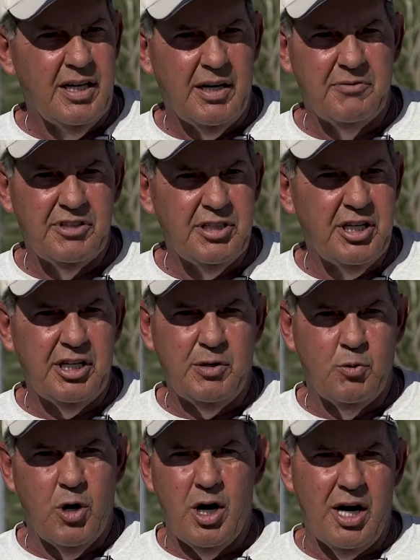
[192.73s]
of city
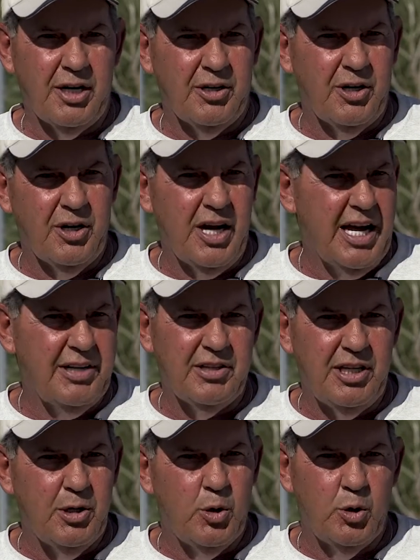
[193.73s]
water at
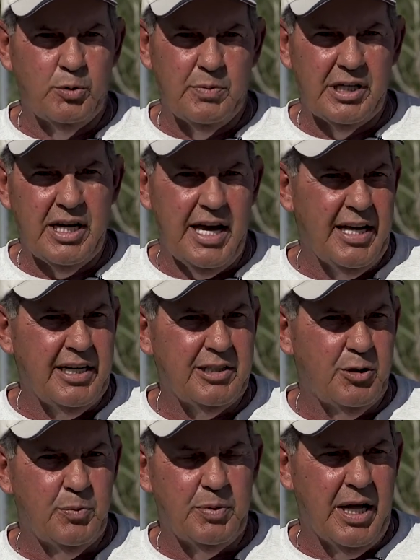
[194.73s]
the old
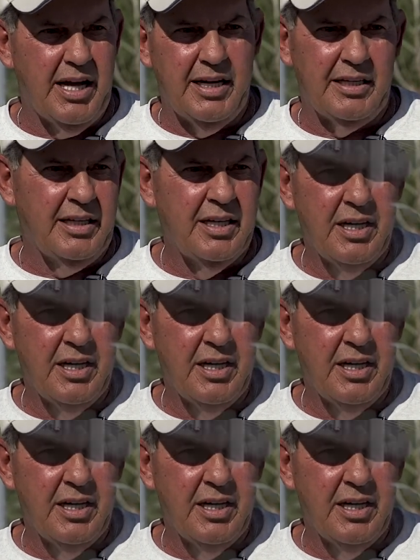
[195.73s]
mechanical plant.